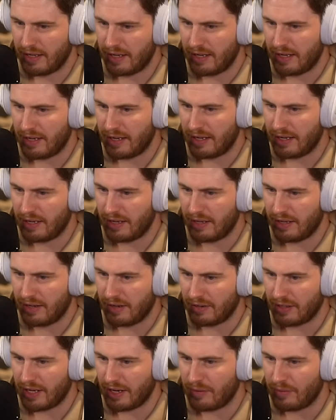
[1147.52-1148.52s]
Uh,
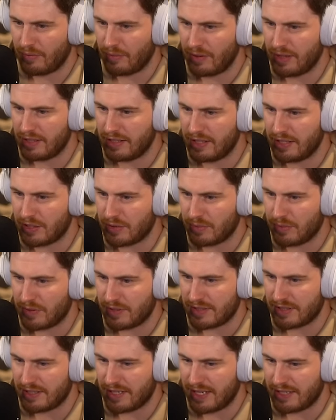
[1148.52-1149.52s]
okay, read these
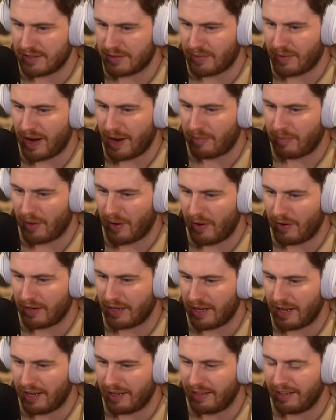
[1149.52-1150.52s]
ones and that's a wrap.
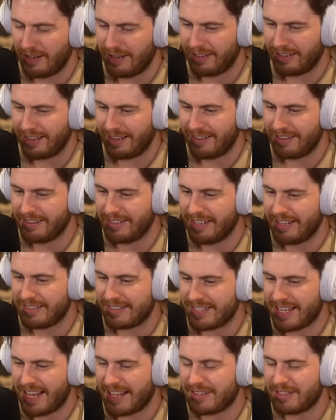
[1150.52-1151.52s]
Okay, okay. Yeah,
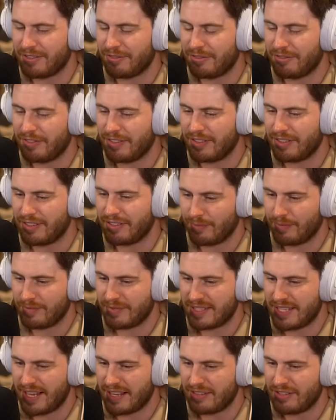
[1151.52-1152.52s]
Seth.
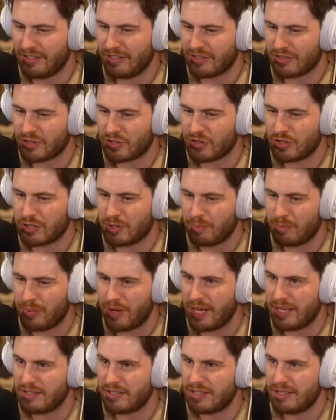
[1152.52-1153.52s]
Seth, you're such a
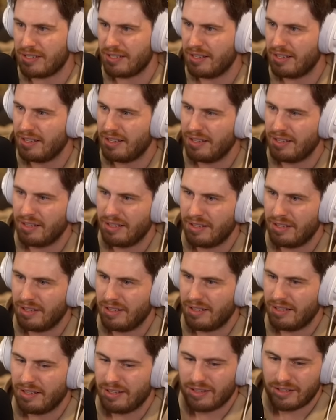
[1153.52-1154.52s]
bitch.
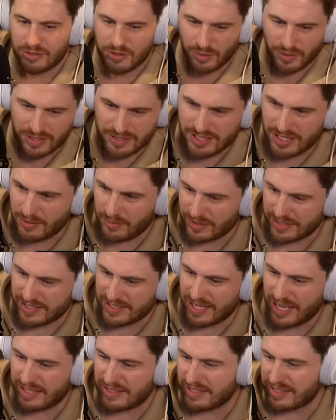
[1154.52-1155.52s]
Do you want to see what
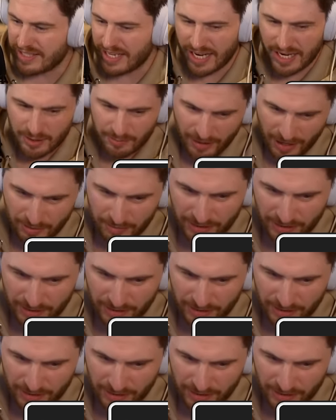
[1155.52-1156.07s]
Seth is saying about